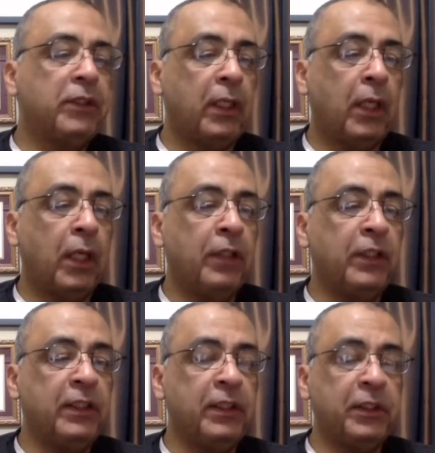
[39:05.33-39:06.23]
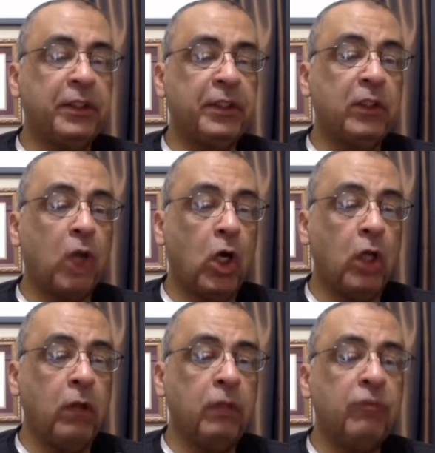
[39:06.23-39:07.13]
MashaAllah. This is series
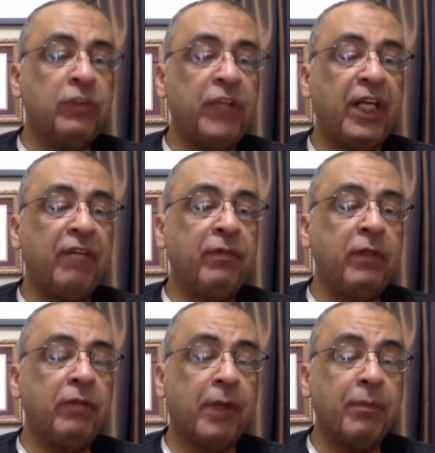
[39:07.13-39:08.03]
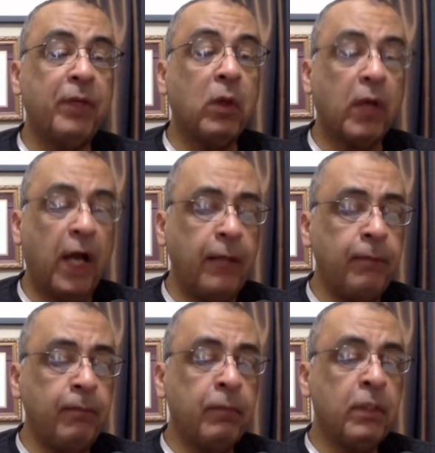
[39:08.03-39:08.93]
all taken from the
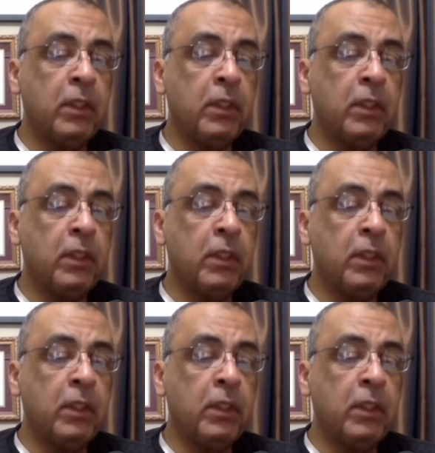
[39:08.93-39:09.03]
Quran.